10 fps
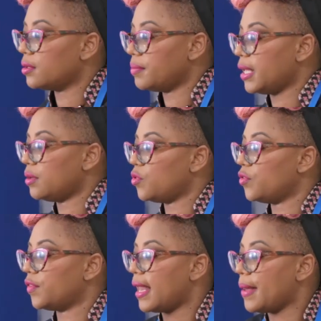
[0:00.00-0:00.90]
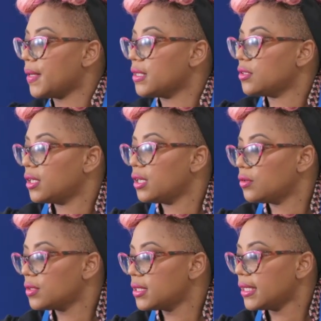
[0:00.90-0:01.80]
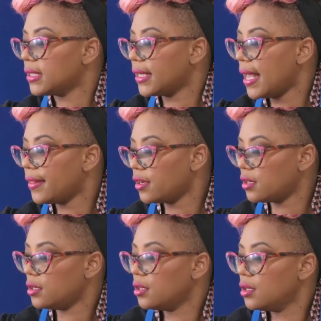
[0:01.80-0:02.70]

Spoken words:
make them overlapping so they don't stick together.